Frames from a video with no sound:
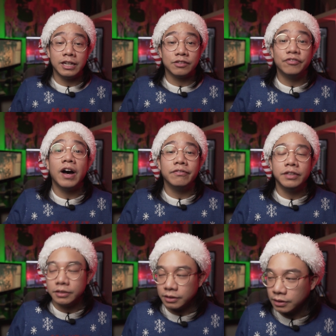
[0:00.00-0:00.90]
the next five
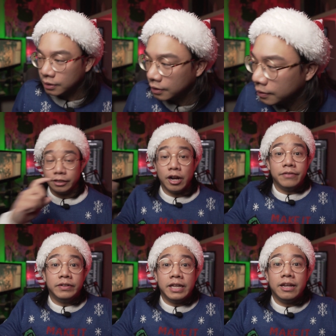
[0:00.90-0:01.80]
years. They're not
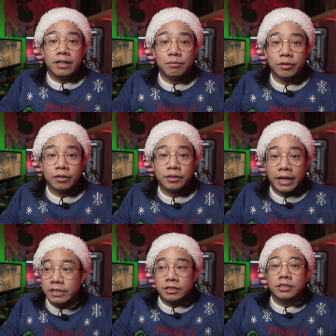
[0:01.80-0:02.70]
even dating anymore,
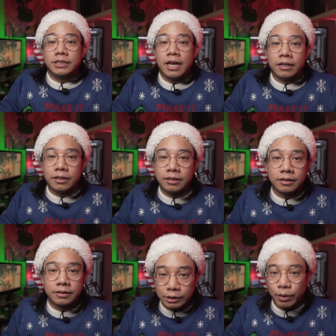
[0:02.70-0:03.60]
and he's still Santa.
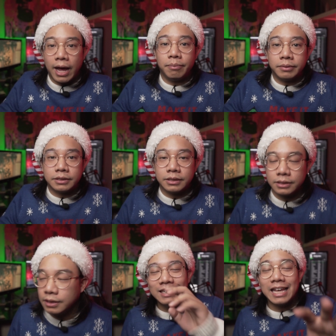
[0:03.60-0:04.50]
That's what happens.
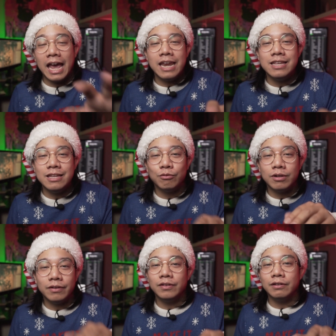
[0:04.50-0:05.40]
Ask any
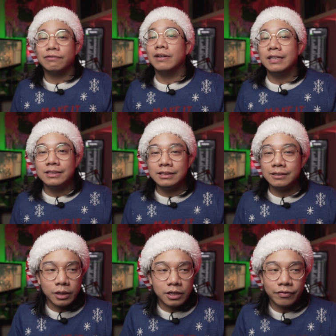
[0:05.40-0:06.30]
one of your friends,
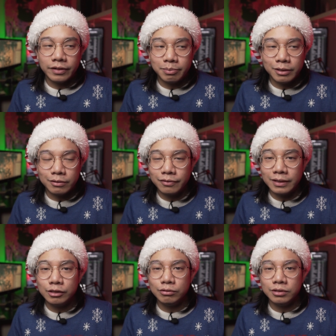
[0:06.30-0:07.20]
one of your Filipino
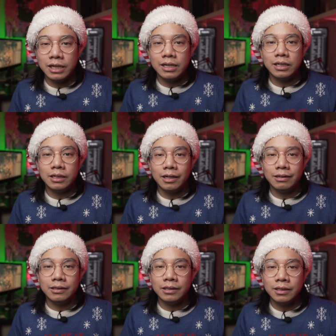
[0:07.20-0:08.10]
friends who's dating
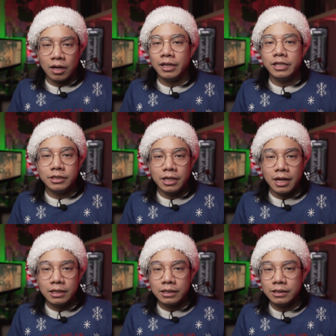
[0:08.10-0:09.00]
a Caucasian
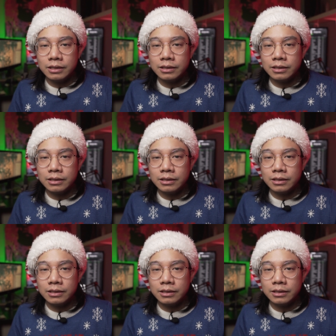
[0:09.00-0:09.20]
guy,